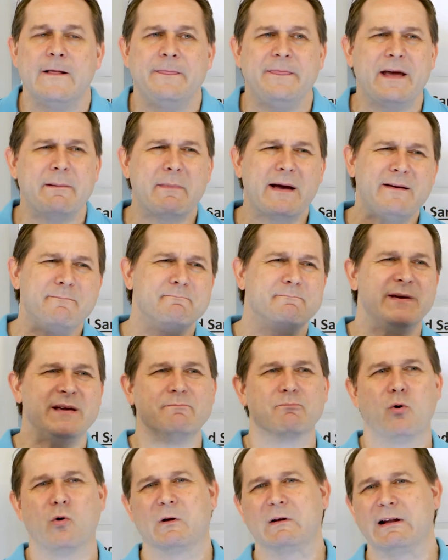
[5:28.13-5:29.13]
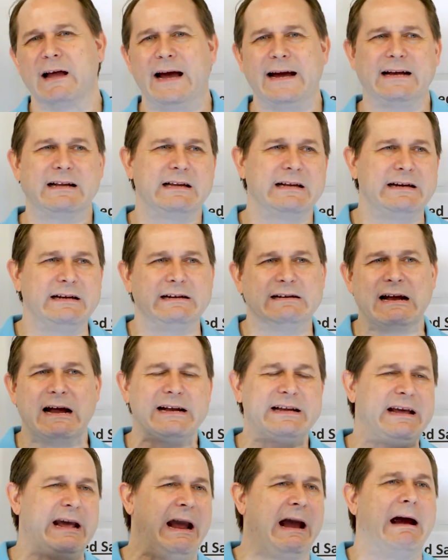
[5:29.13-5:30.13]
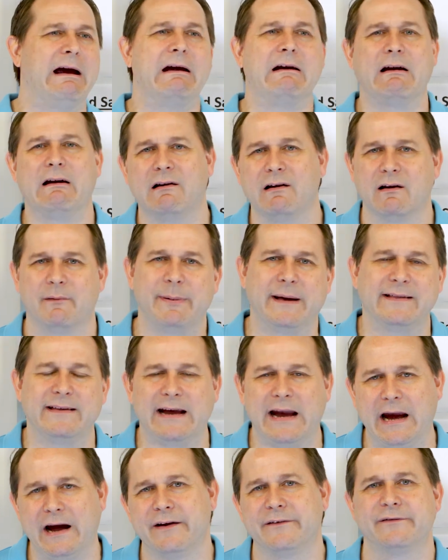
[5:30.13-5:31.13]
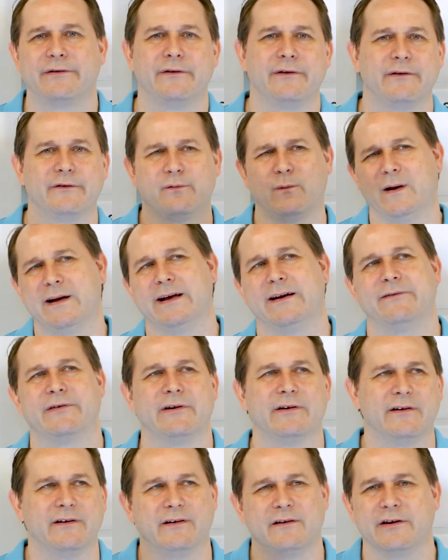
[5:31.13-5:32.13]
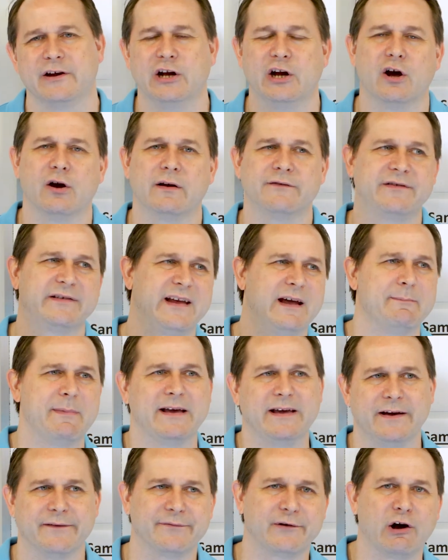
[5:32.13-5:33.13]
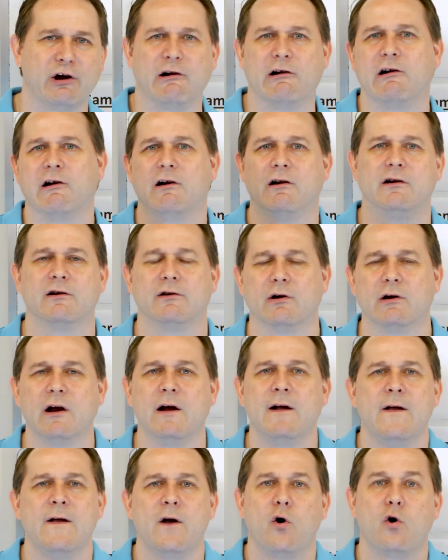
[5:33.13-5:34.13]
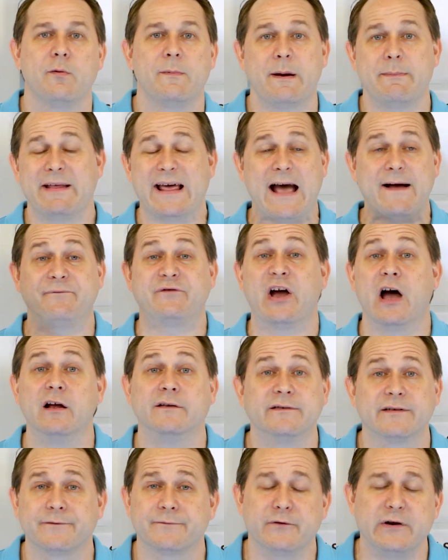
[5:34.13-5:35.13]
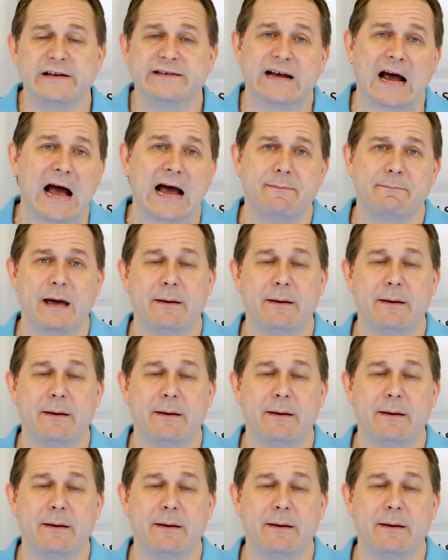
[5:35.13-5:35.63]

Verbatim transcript: they might be more likely to not care about the answers, whatever, you know, I'll just get my gift card, or maybe they have tons of free time.